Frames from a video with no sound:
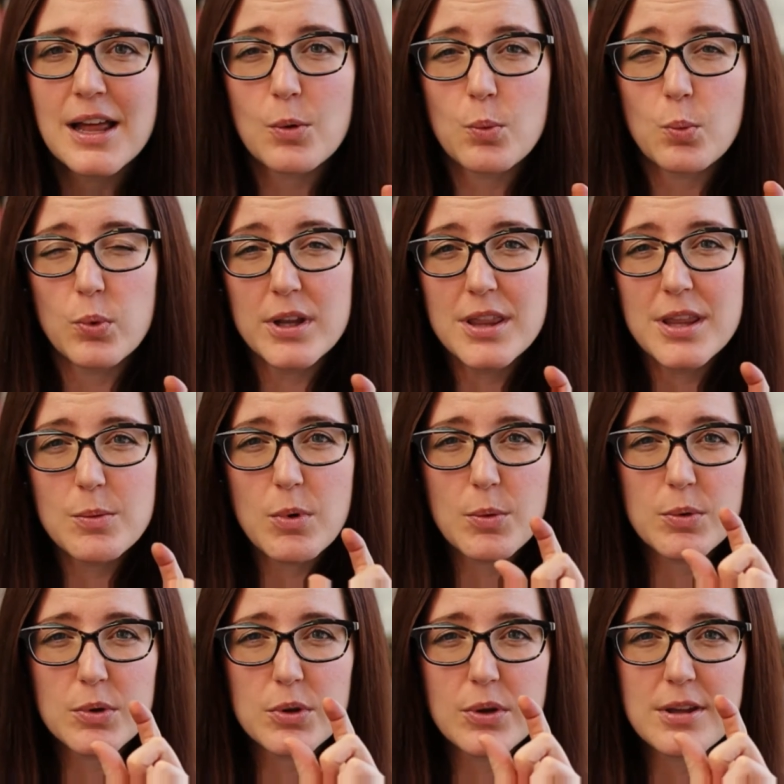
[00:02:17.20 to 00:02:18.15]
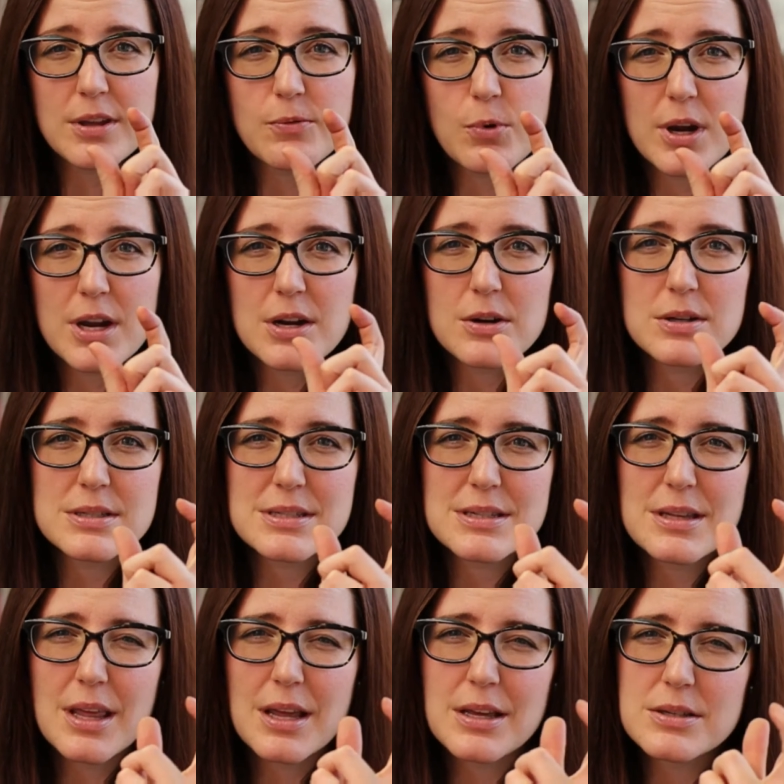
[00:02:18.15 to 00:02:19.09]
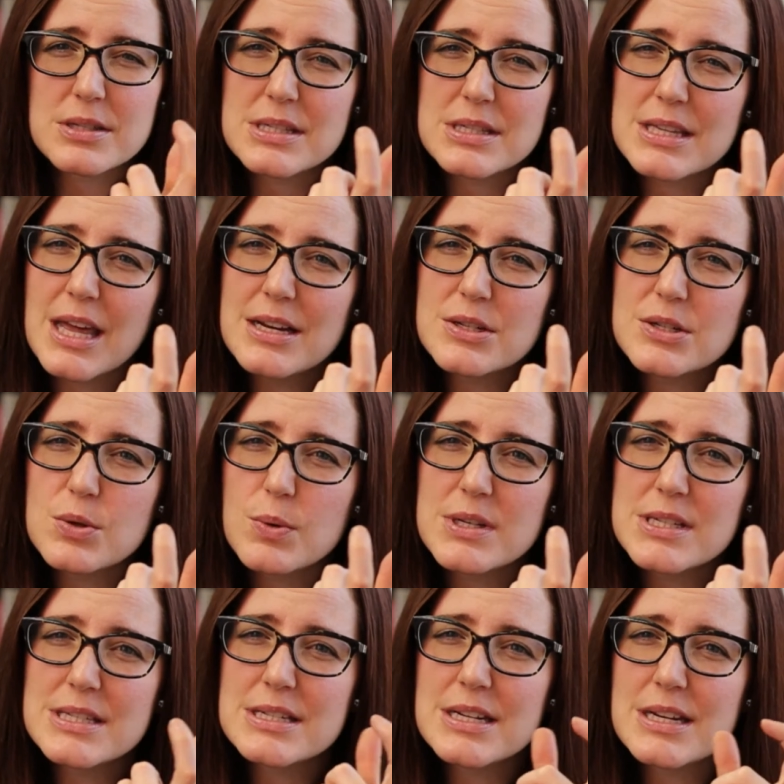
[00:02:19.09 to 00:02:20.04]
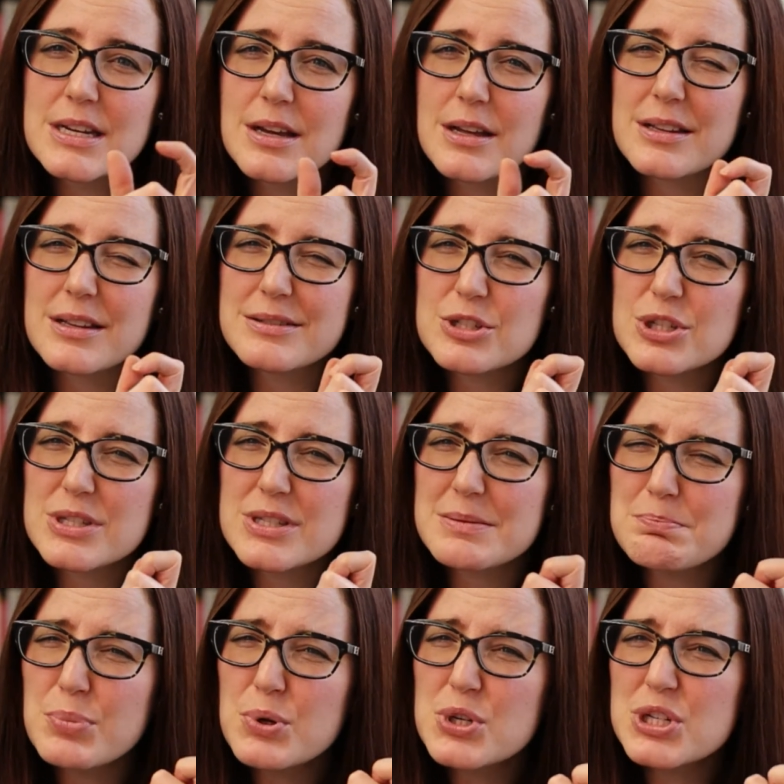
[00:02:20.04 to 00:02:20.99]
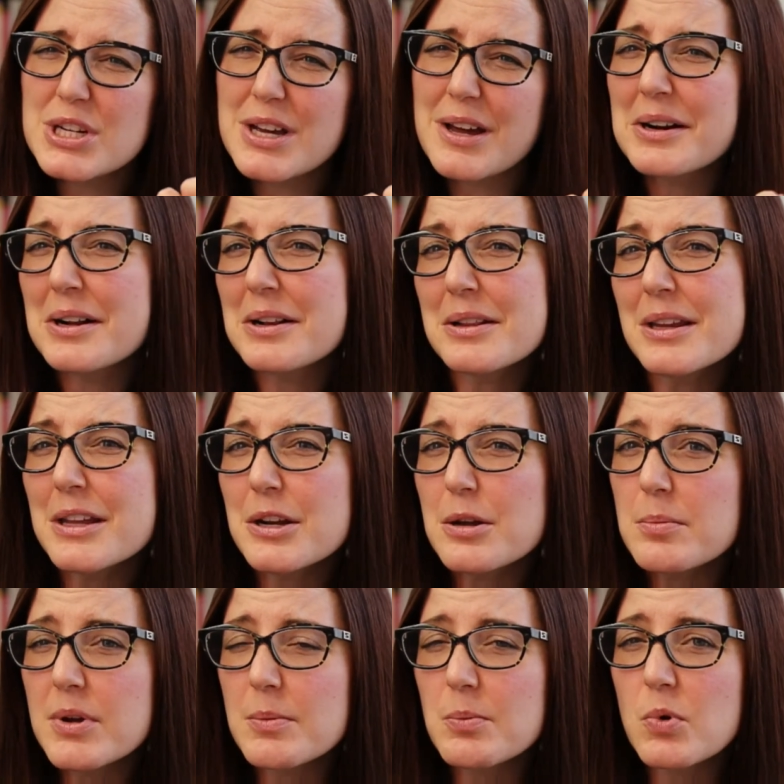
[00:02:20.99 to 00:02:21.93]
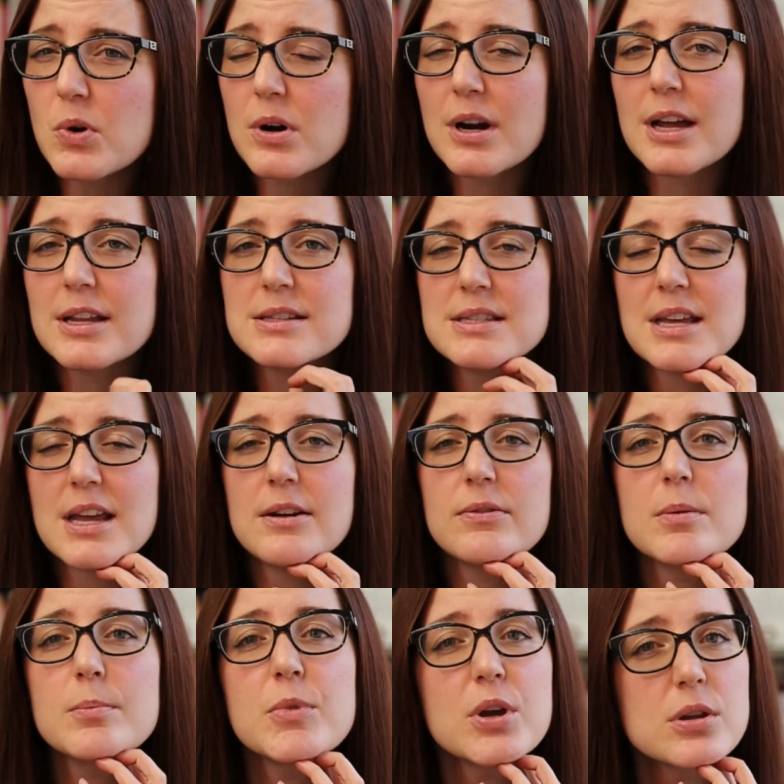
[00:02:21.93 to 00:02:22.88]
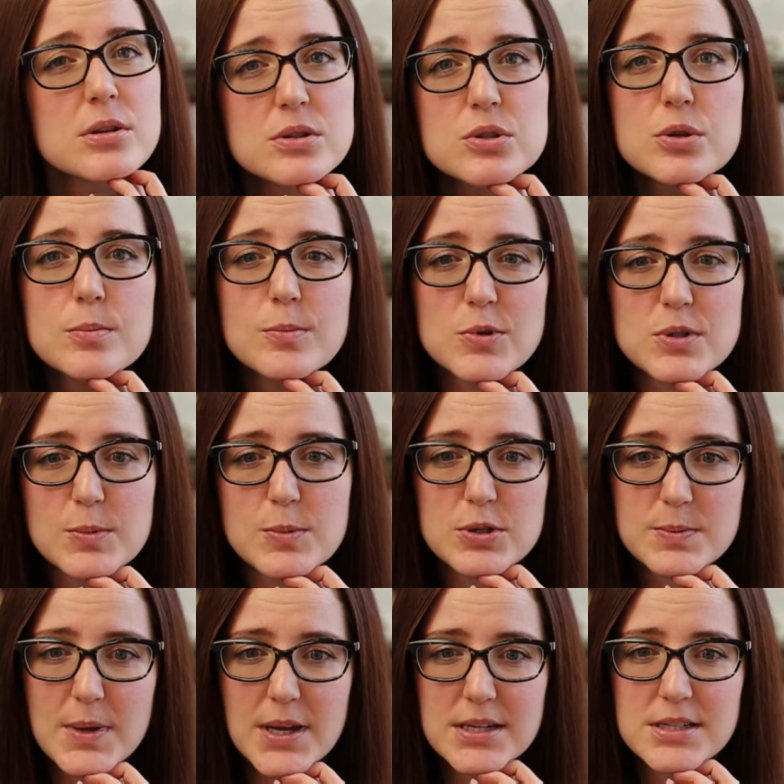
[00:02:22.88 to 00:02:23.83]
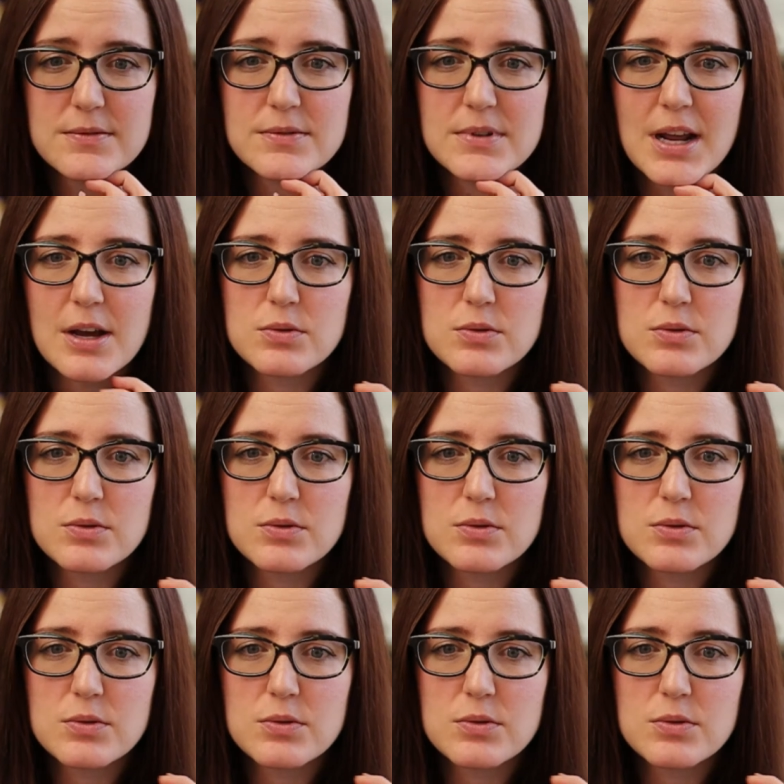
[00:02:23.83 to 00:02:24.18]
really what we're looking for here is like a slight twisting, just pushing on it a little bit more and say it from the consumer's perspective now.